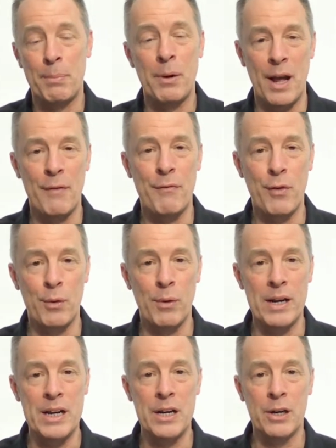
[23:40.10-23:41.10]
effort
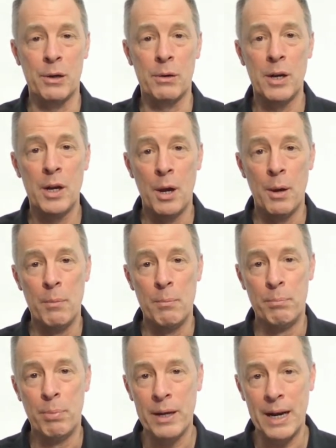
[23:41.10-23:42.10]
right here,
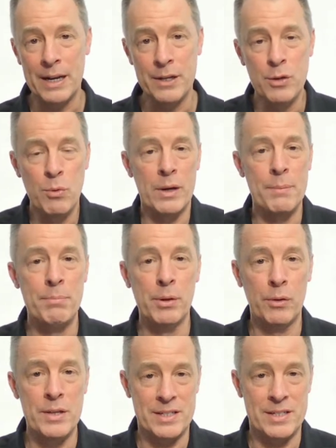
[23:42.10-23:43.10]
but I do want to
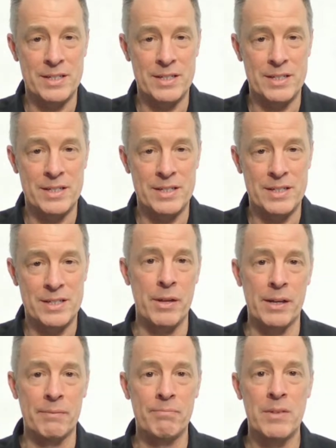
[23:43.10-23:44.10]
build this into
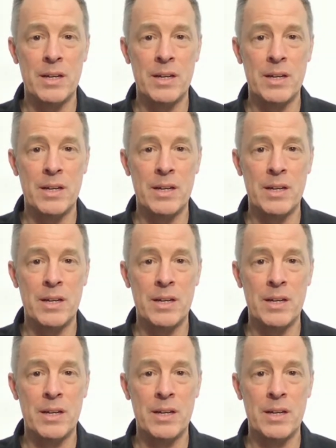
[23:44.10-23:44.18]
something